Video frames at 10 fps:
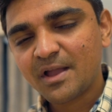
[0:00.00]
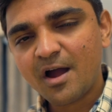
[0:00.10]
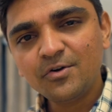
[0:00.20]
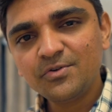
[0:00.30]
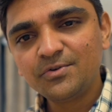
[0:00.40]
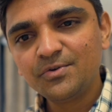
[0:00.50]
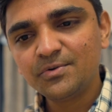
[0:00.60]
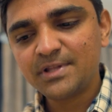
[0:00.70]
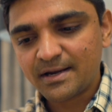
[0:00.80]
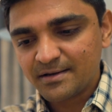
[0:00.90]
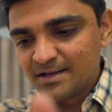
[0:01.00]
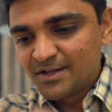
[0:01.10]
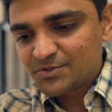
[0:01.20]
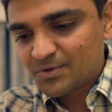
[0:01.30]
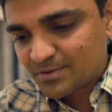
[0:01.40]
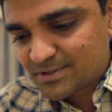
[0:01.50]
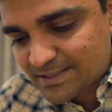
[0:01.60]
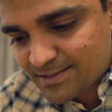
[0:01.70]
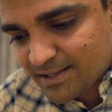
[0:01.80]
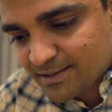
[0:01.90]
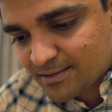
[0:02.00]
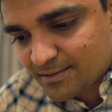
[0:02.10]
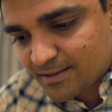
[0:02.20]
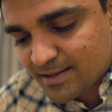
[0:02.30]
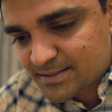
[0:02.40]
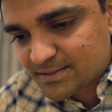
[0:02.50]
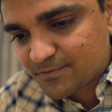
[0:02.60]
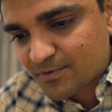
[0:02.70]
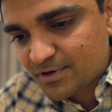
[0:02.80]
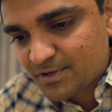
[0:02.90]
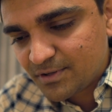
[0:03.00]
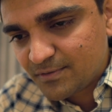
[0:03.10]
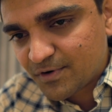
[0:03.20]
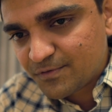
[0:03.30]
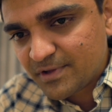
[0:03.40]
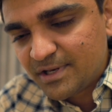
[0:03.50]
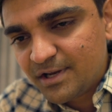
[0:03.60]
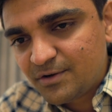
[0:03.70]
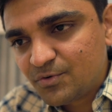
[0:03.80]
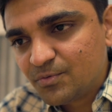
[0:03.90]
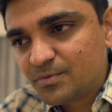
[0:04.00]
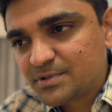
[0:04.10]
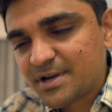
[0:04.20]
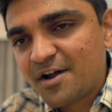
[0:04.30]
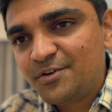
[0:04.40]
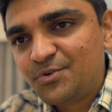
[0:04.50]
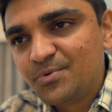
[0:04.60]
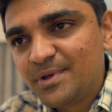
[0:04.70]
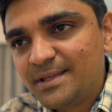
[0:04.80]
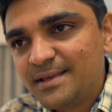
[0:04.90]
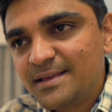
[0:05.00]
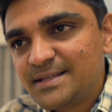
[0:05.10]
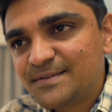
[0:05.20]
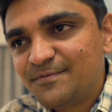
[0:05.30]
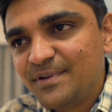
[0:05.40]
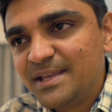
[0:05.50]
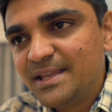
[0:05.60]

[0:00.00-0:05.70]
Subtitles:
How do you do that? So the thing is, what we need to start doing is we